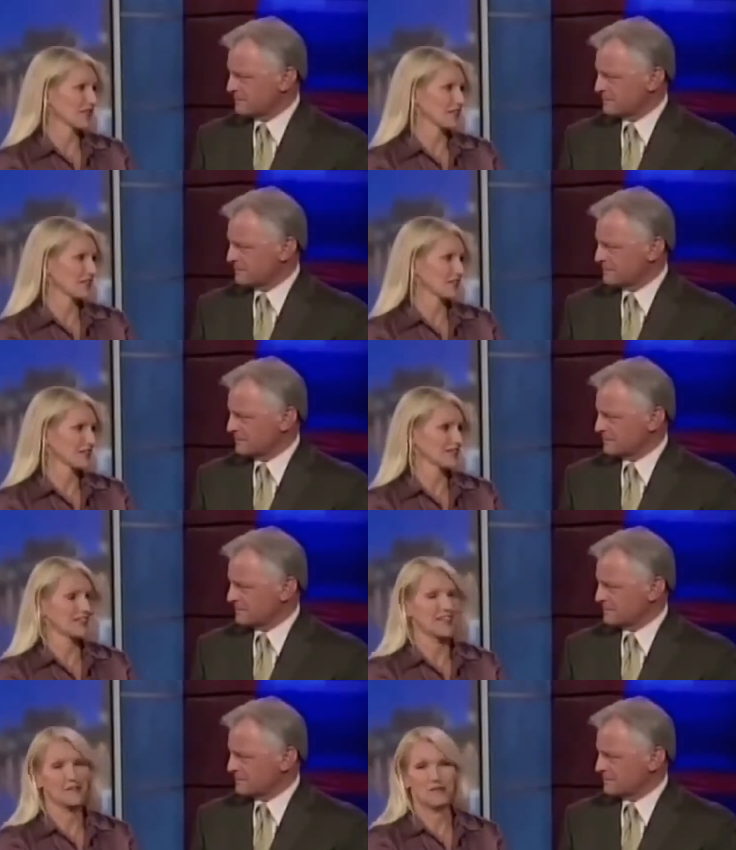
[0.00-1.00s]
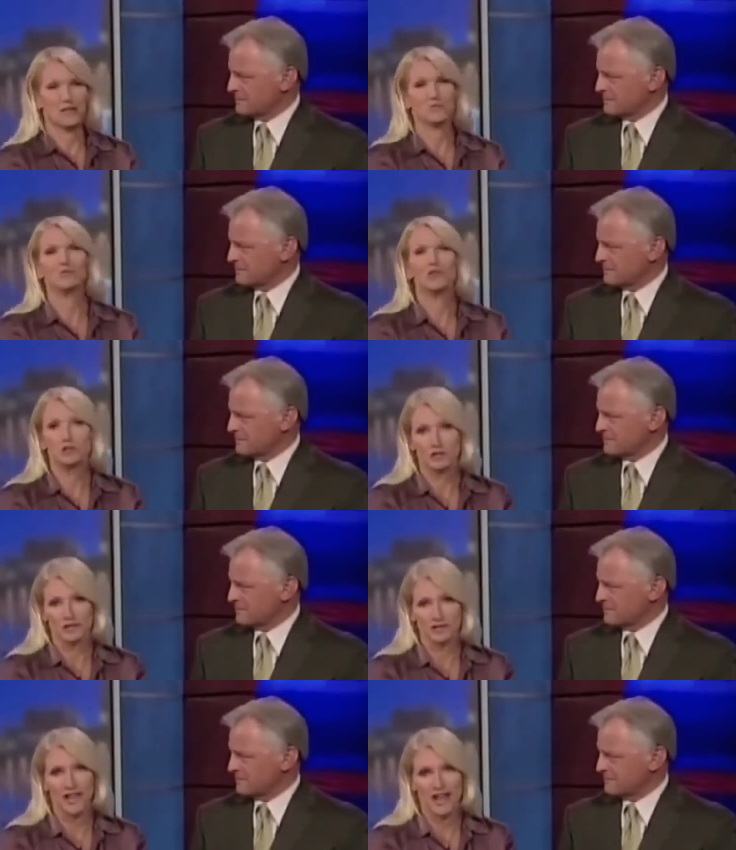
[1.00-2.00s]
Speaker 1: Justin Verlander, he was just
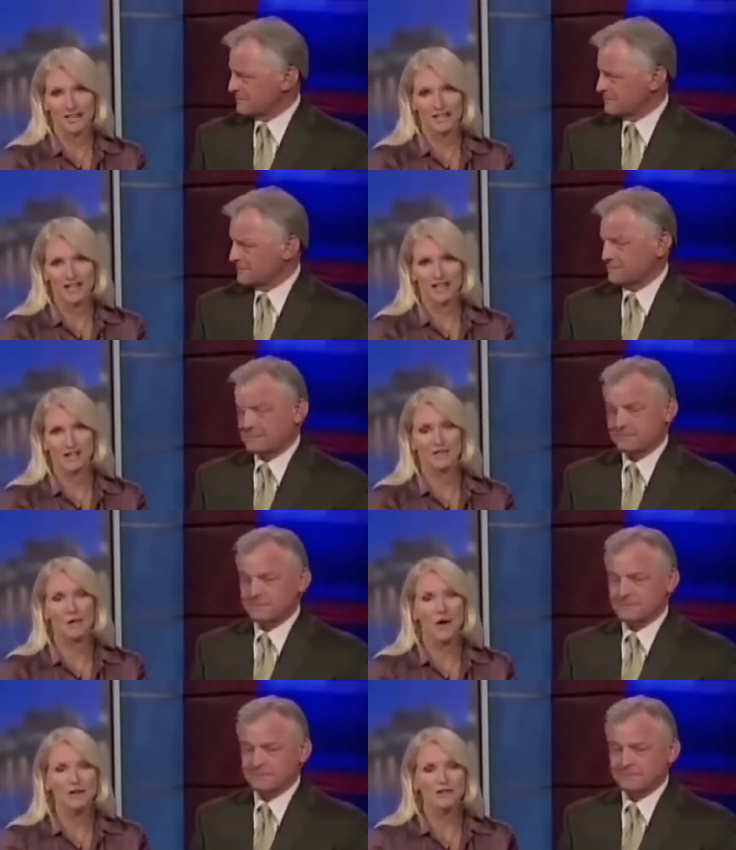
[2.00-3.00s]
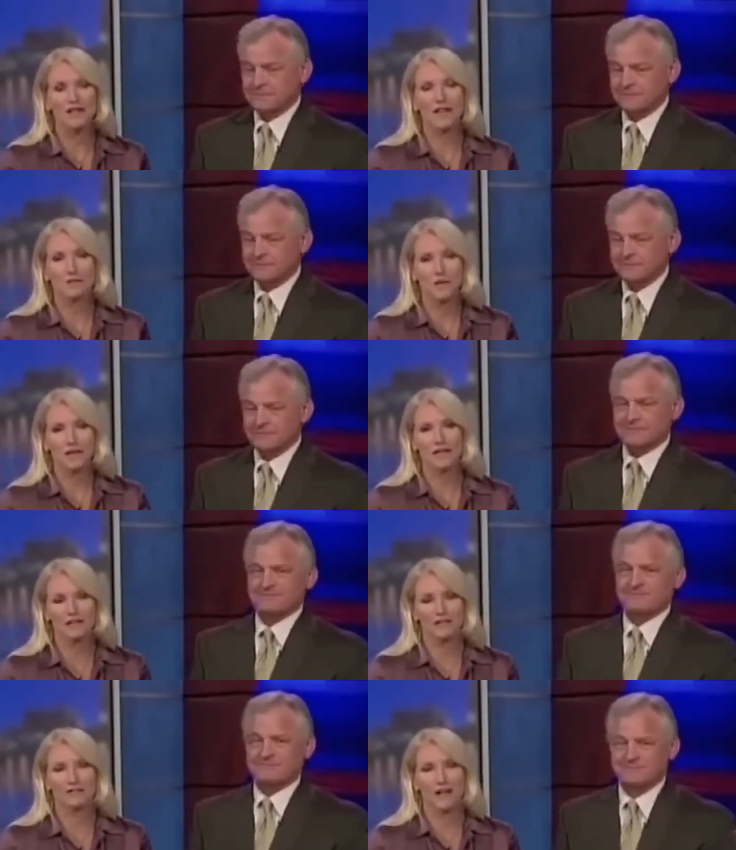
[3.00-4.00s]
brutal last night. If you watch the
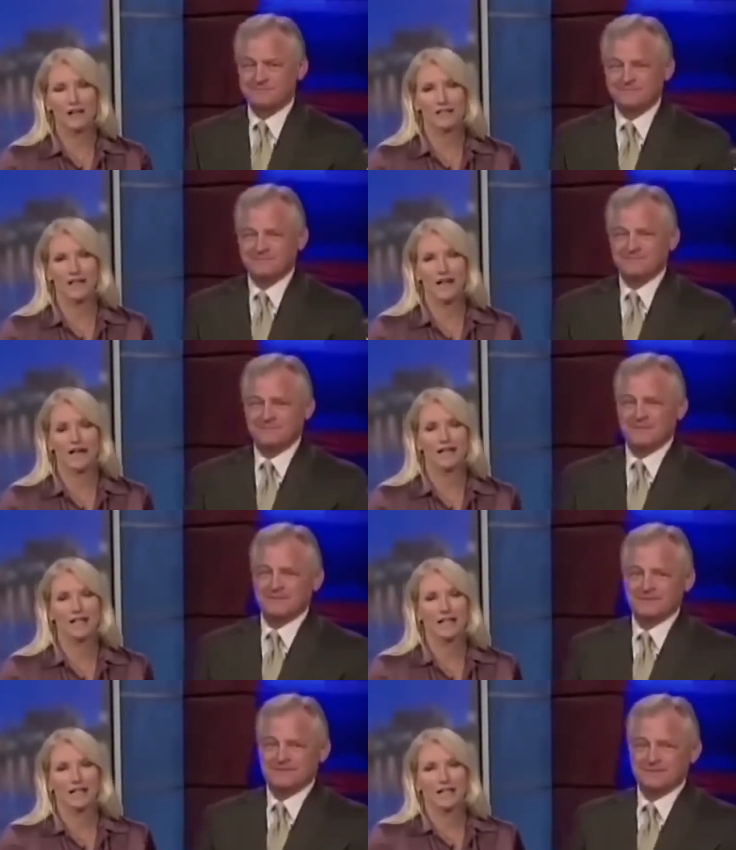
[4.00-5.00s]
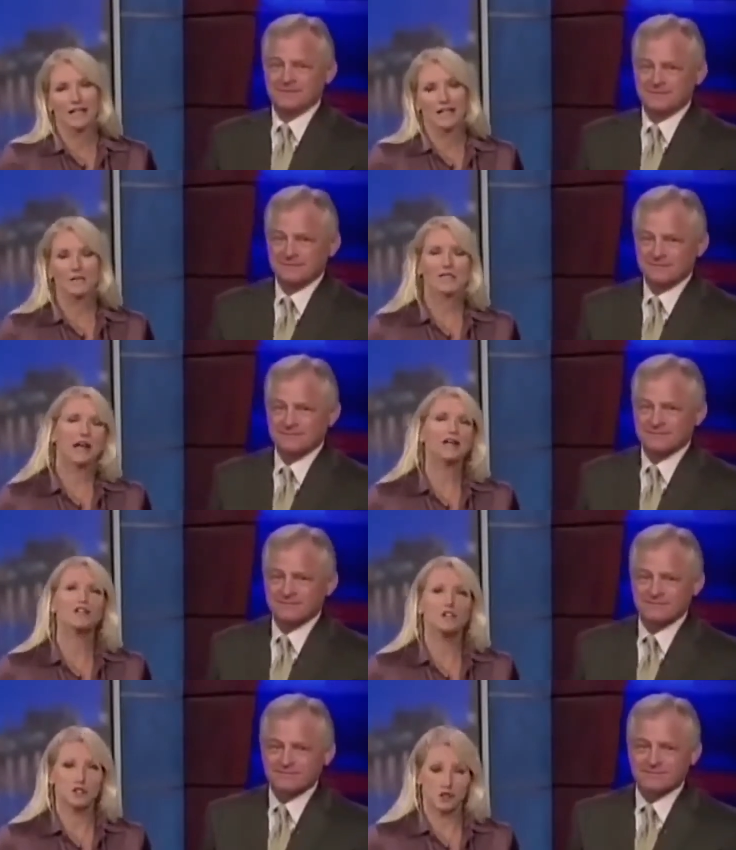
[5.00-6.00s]
game right here on Fox nine, he
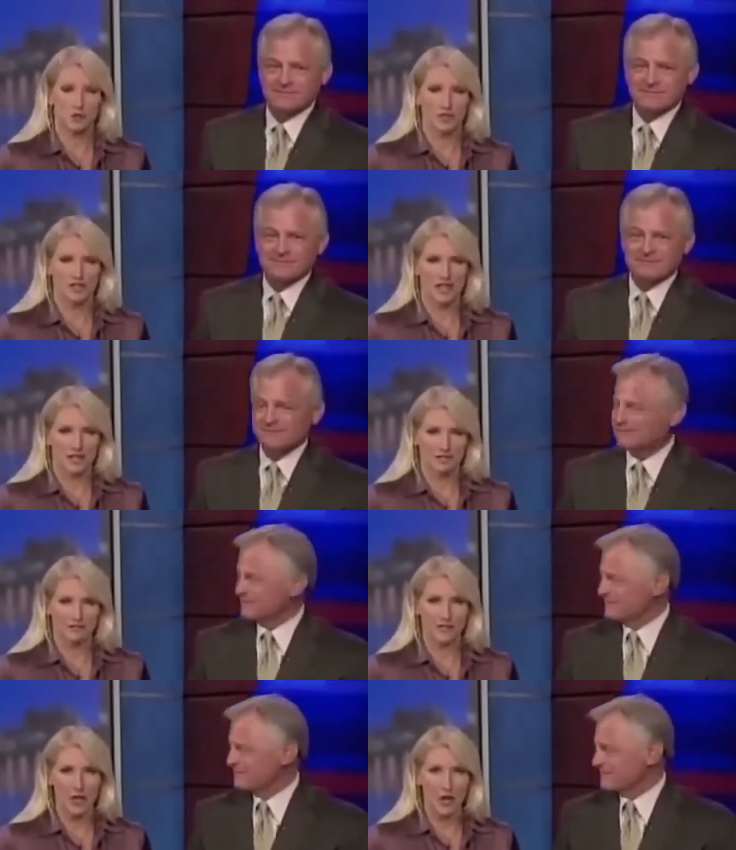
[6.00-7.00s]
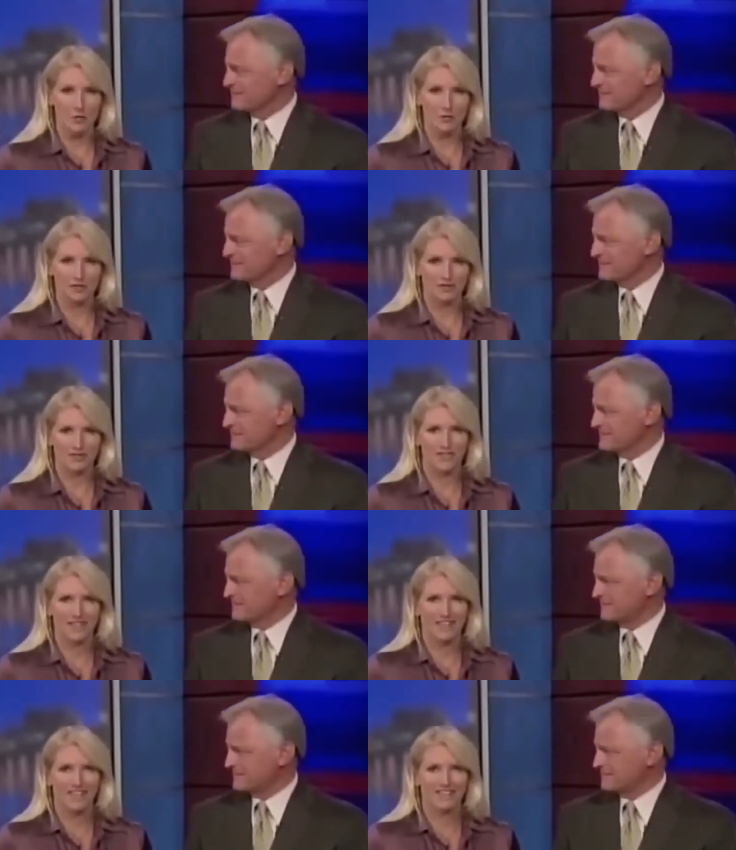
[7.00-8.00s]
was not his usual self. Nope.